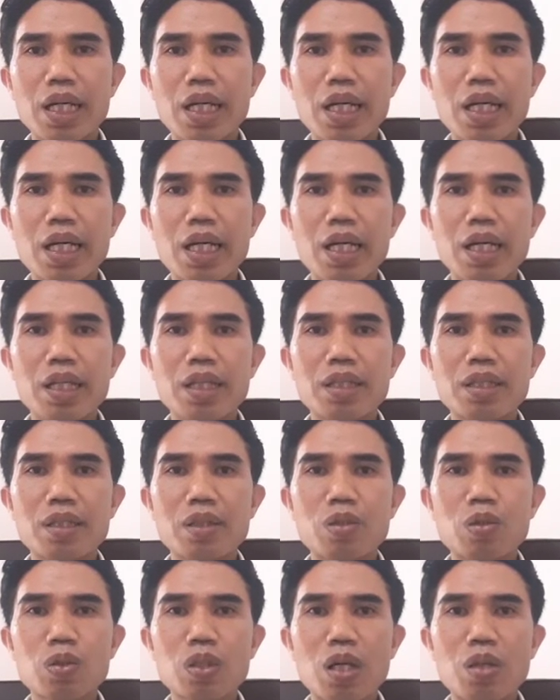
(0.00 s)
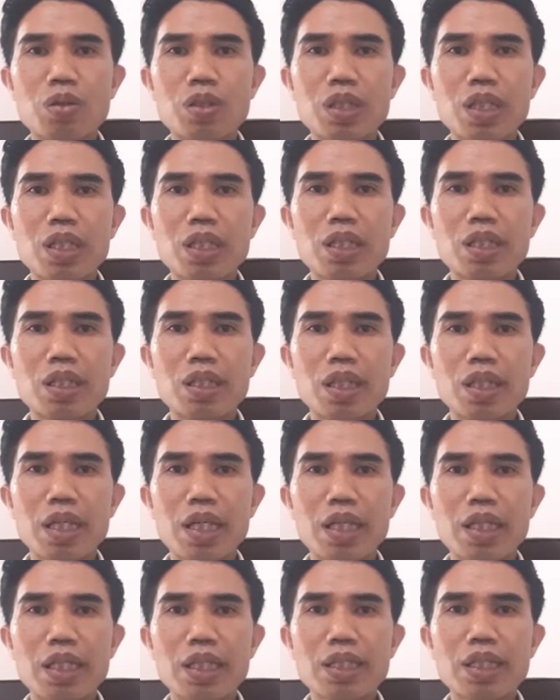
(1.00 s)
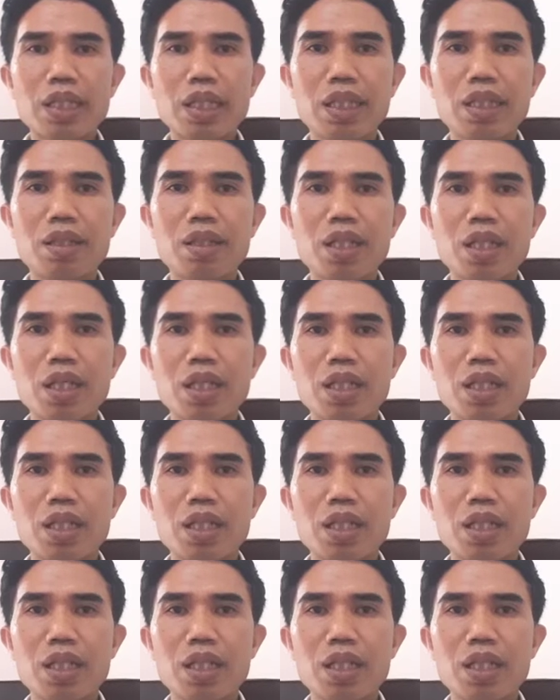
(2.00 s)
and 2018.